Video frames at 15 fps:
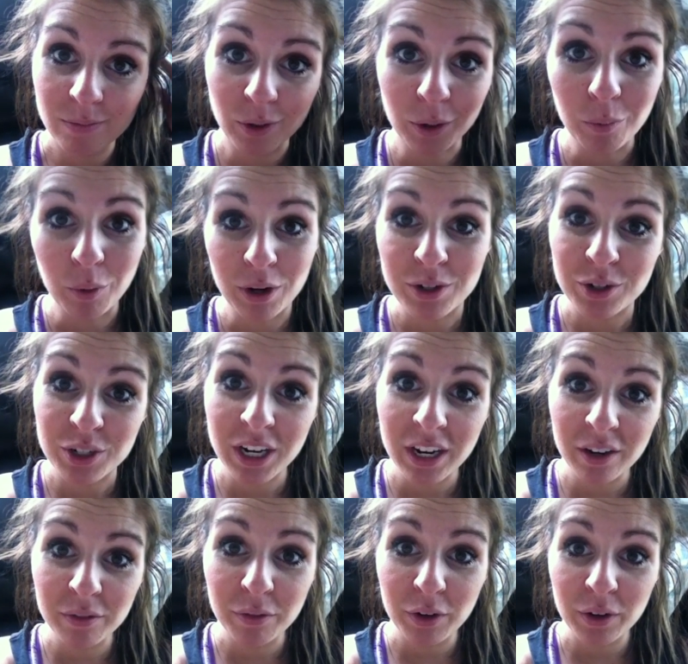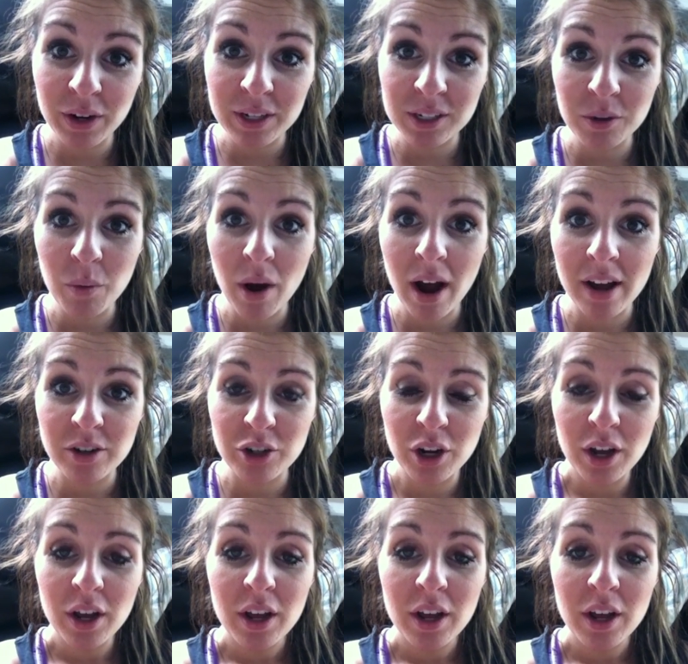they're more entertaining for you guys to watch.